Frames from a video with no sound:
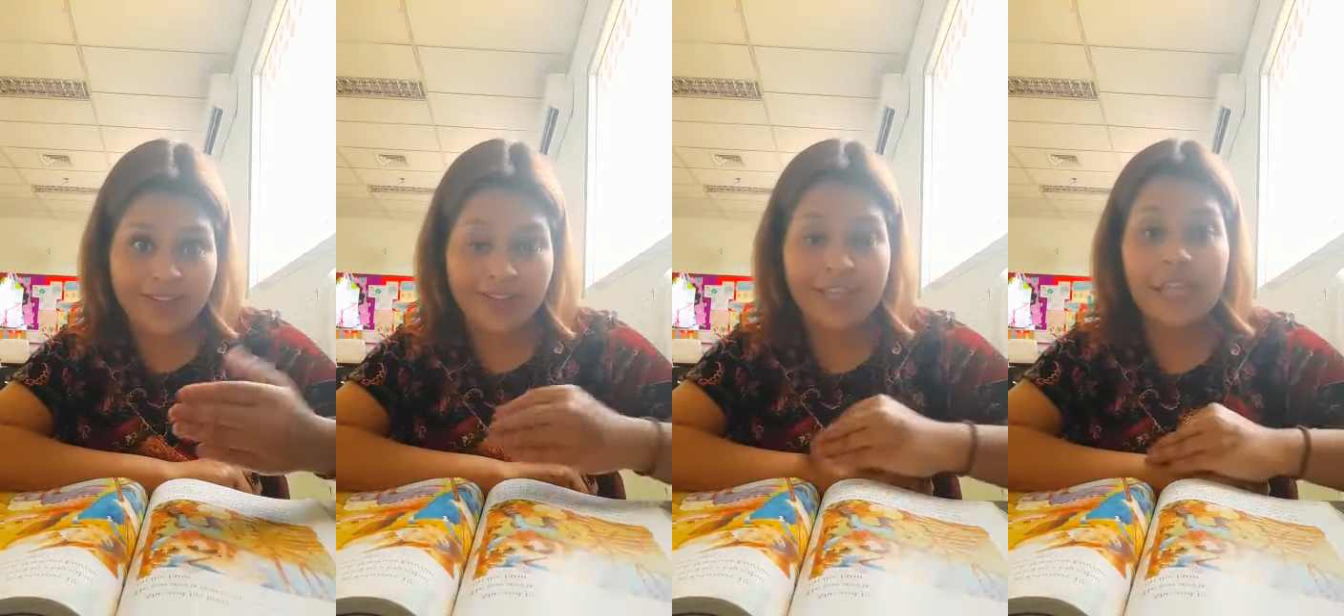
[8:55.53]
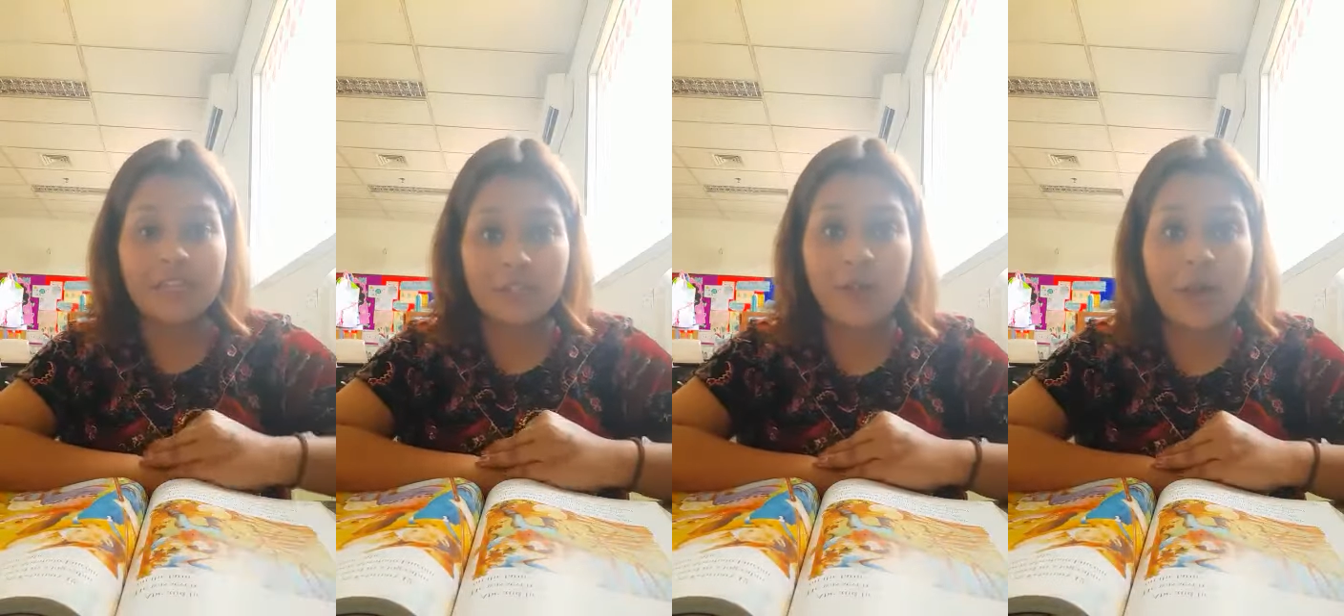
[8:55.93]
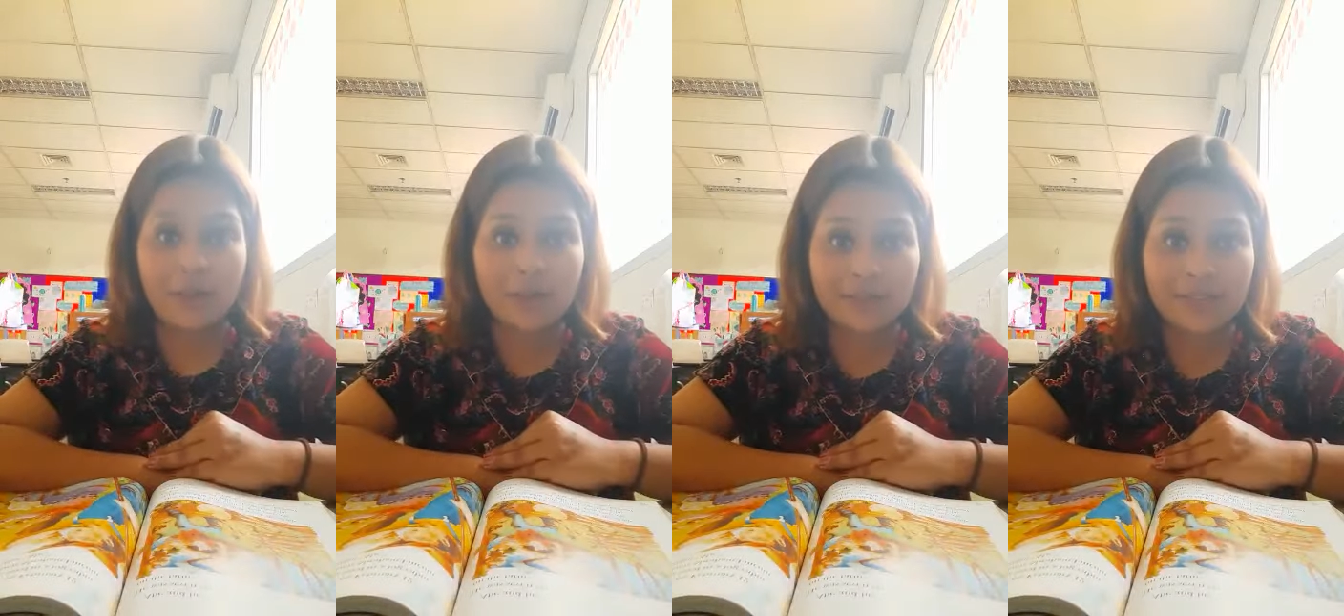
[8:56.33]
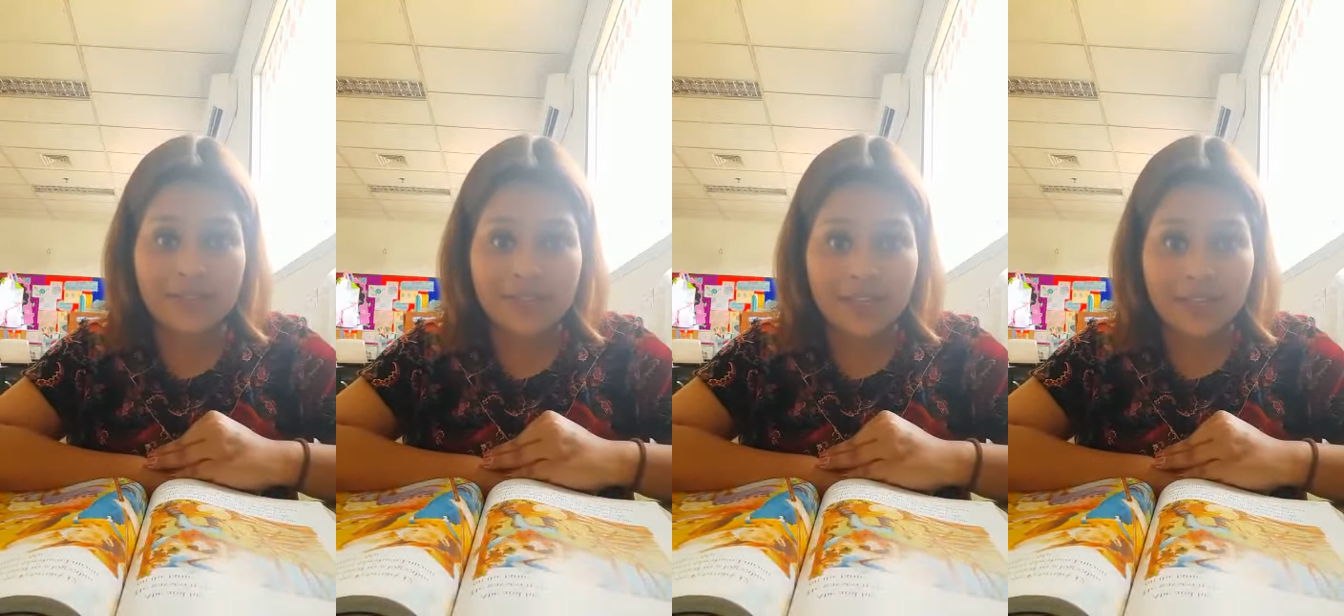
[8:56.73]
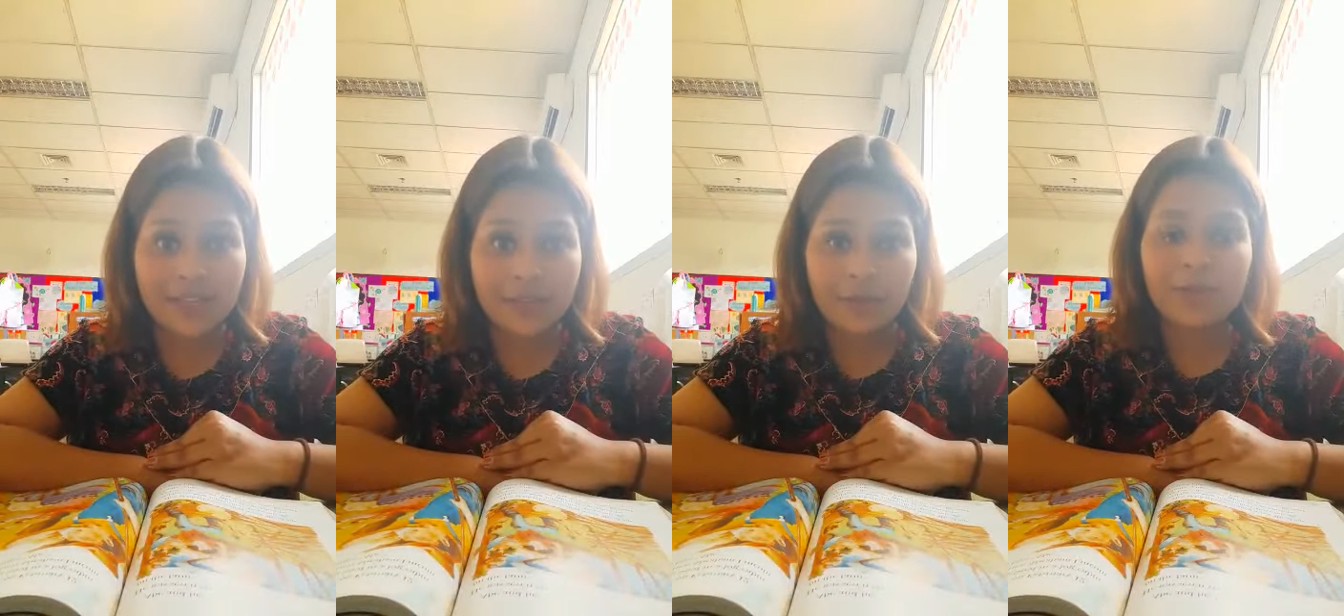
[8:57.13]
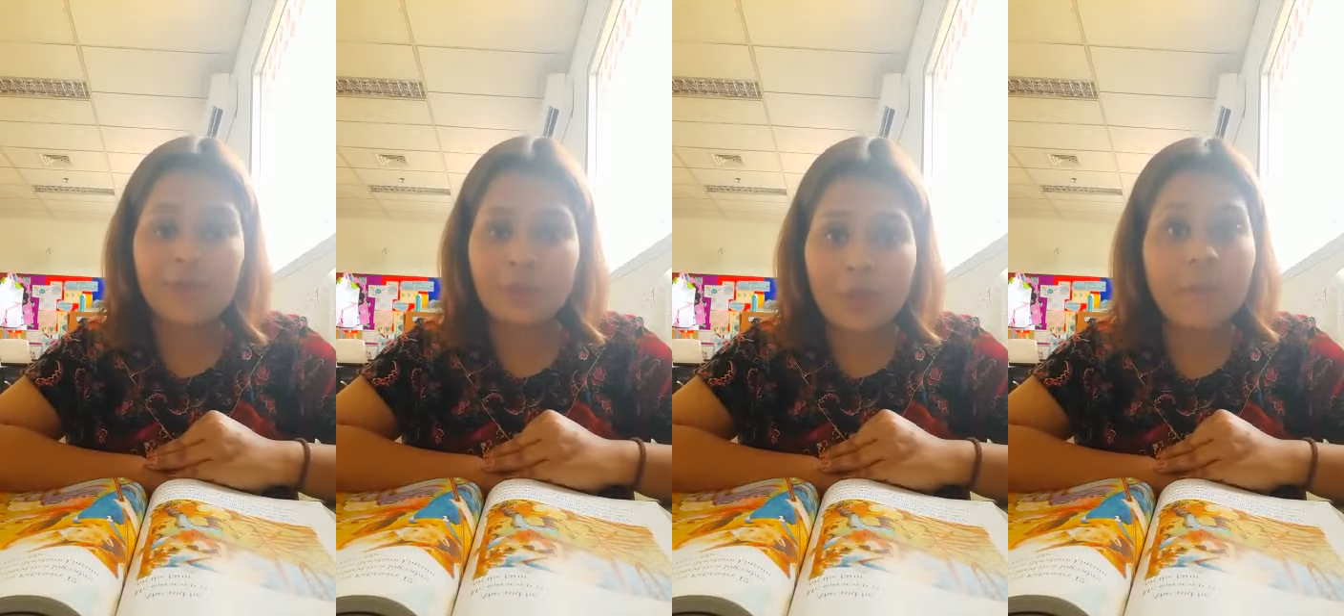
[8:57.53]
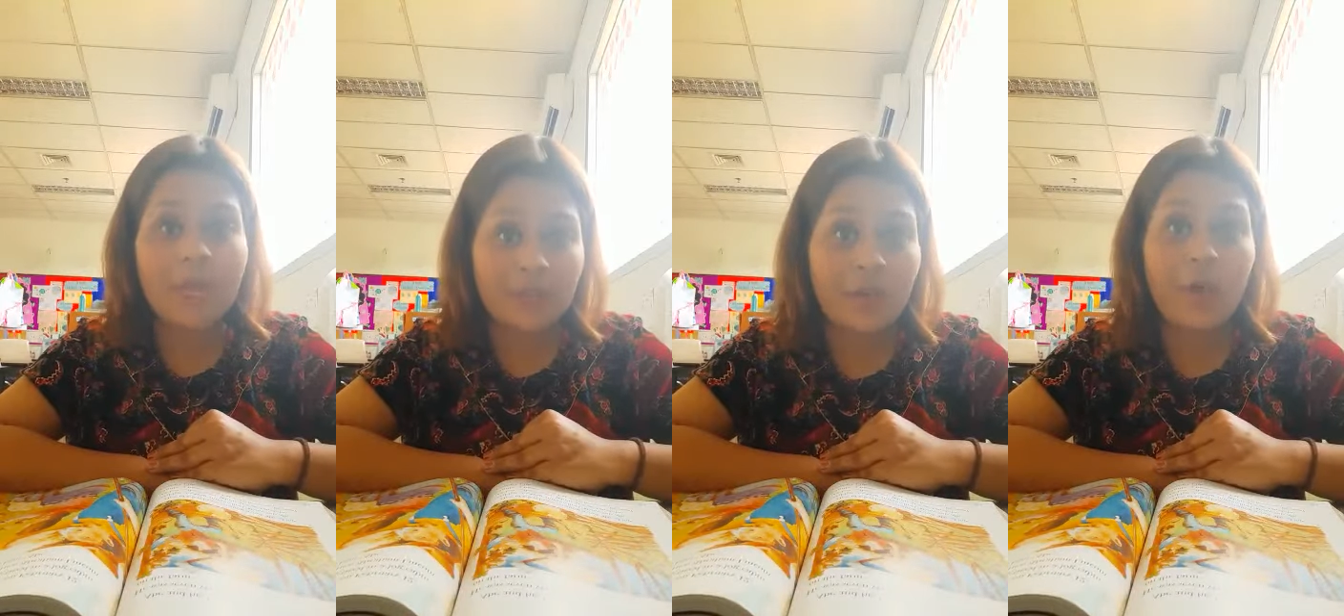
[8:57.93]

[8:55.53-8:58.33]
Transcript: against your houses used to be made